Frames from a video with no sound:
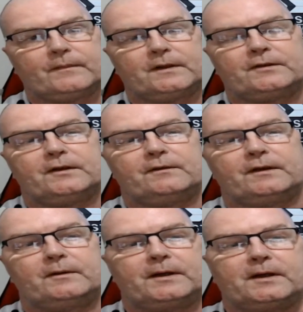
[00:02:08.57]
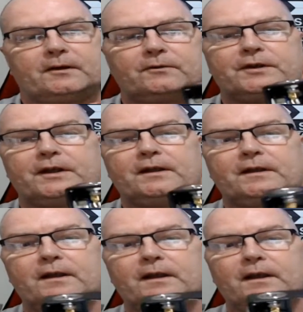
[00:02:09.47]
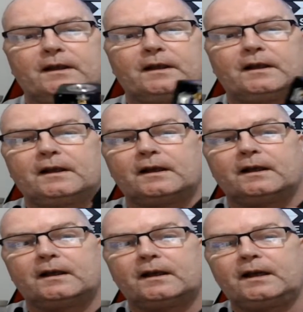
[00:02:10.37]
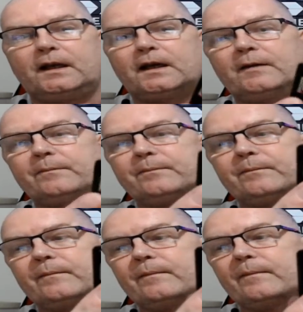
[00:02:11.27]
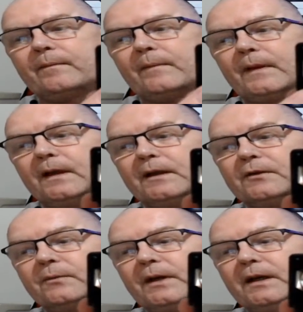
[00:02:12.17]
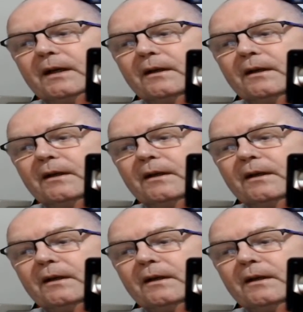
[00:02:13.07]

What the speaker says: let's see if I can get a bit closer. Here is where